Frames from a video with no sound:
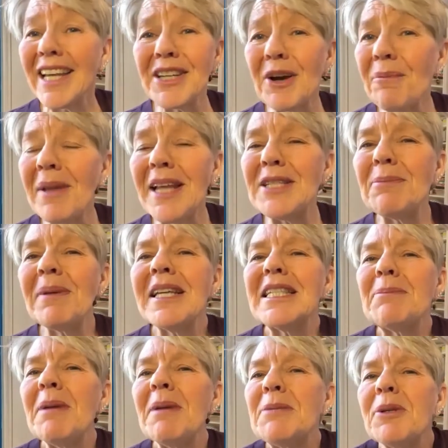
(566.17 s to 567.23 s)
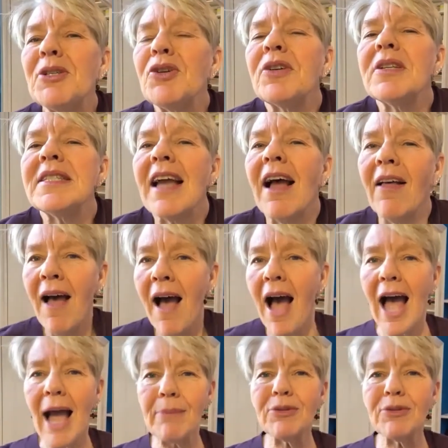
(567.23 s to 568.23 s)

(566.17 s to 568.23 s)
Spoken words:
And I don't mean it to be a speech, but you can tell